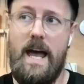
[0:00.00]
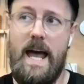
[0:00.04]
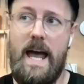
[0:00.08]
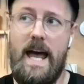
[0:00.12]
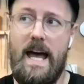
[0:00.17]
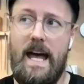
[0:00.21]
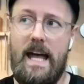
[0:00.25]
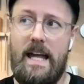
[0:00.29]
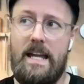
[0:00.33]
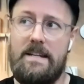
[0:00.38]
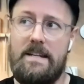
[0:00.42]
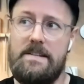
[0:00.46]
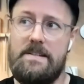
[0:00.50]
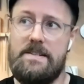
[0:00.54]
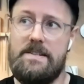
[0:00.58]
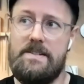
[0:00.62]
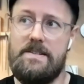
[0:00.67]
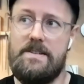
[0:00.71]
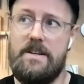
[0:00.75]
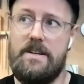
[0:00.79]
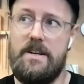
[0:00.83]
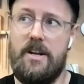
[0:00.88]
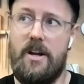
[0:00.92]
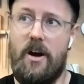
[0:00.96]
And
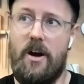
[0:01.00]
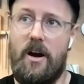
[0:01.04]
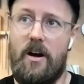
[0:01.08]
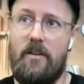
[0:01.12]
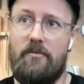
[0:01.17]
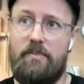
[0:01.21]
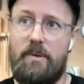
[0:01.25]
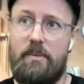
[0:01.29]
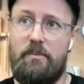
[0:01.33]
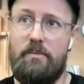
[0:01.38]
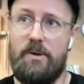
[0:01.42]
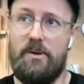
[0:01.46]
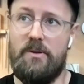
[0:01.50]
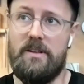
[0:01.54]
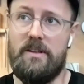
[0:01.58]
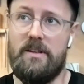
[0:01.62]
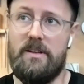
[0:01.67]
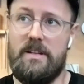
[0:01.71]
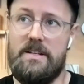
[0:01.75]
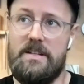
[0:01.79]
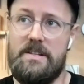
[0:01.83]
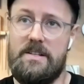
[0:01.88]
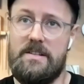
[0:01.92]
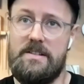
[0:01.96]
I've been
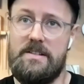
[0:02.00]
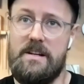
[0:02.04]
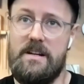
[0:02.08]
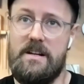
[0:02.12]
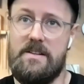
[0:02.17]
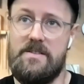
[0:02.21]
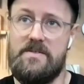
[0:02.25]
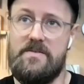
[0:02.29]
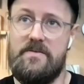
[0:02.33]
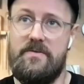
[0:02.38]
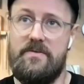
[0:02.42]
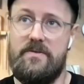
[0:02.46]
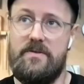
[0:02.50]
building these guitars